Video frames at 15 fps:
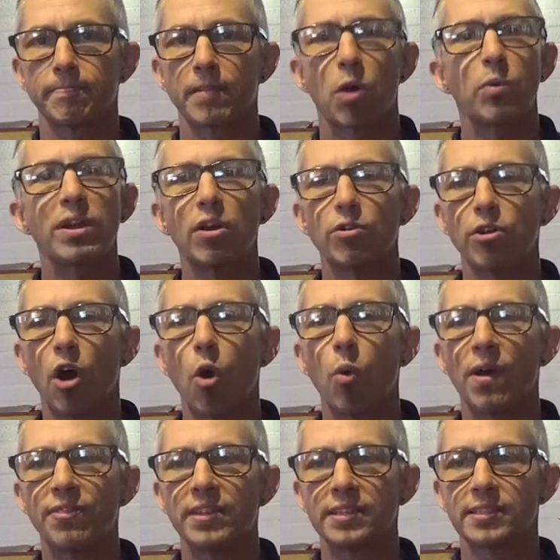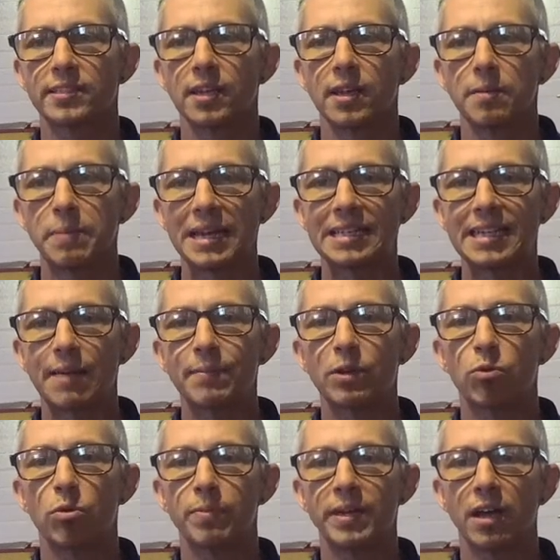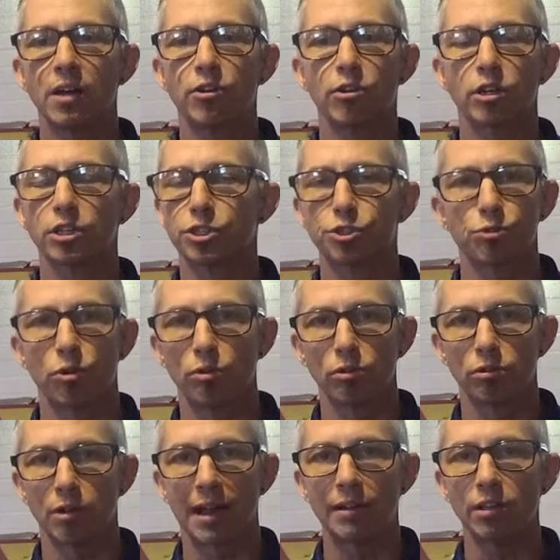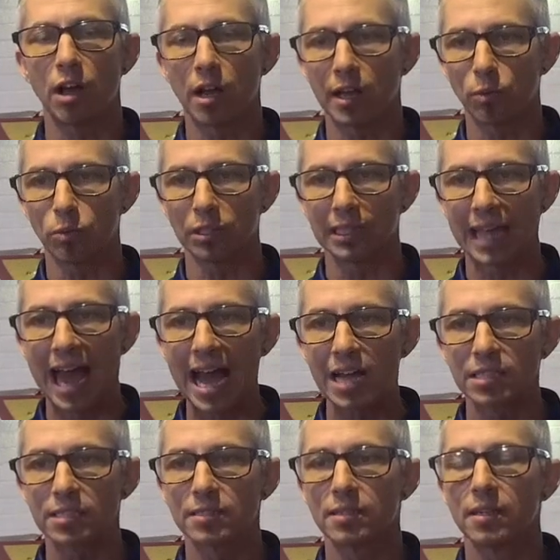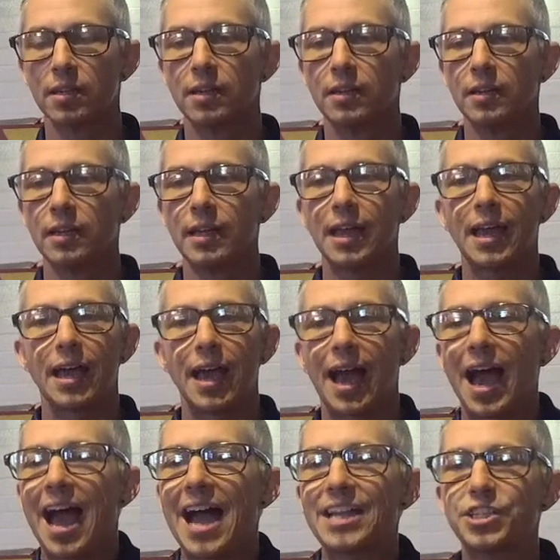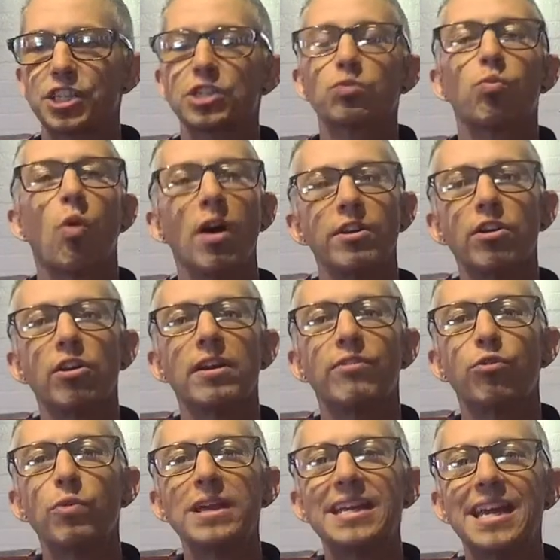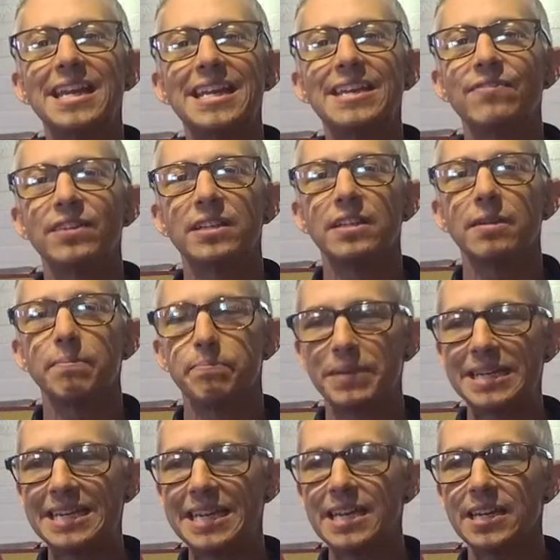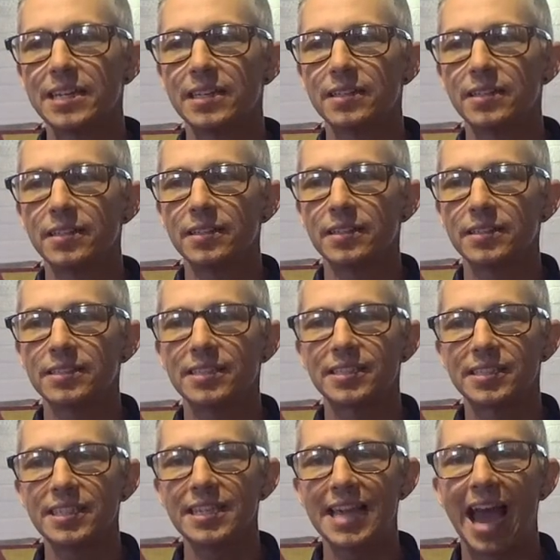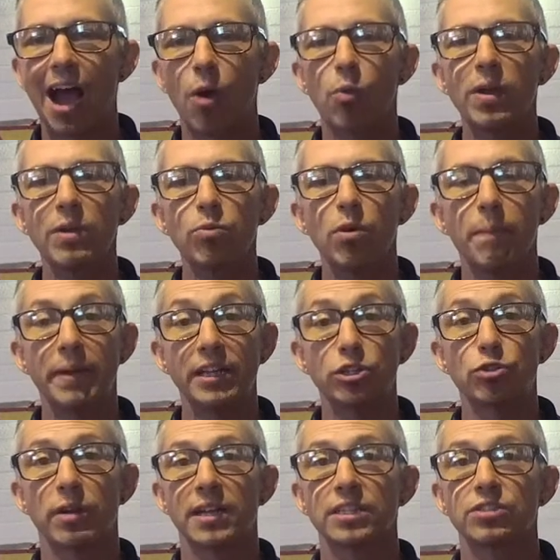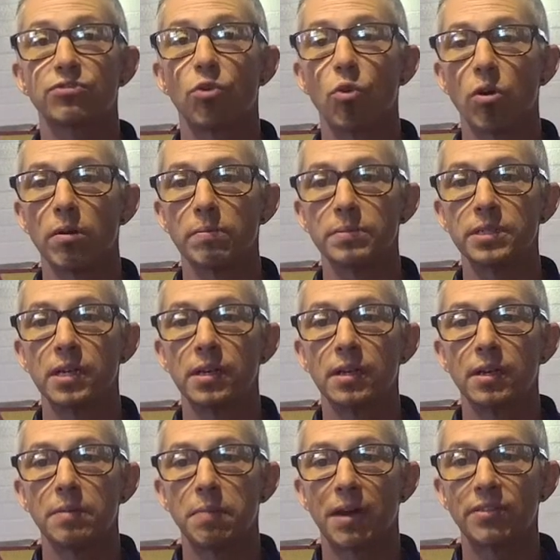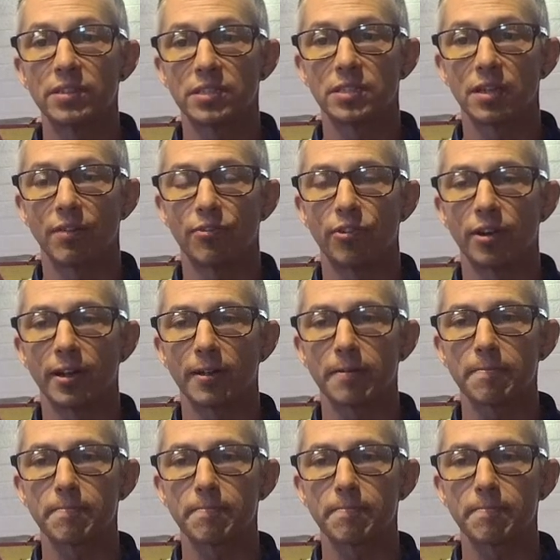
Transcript: We don't know when this pandemic will be under control or how long it will last. I just wonder if we can even begin to see how we will be transformed by this suffering.